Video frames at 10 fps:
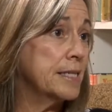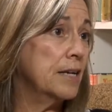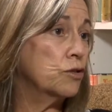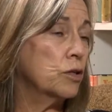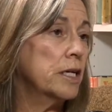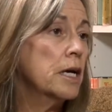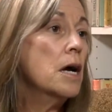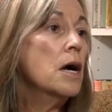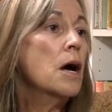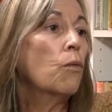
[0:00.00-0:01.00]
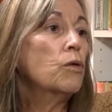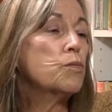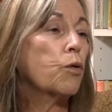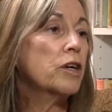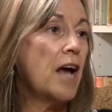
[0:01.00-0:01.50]
century,
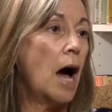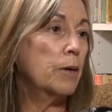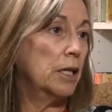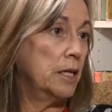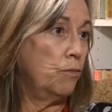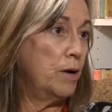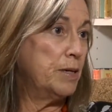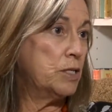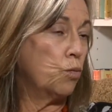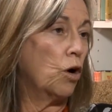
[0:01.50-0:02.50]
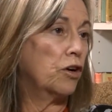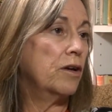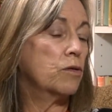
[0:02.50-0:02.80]
was predominantly women's work.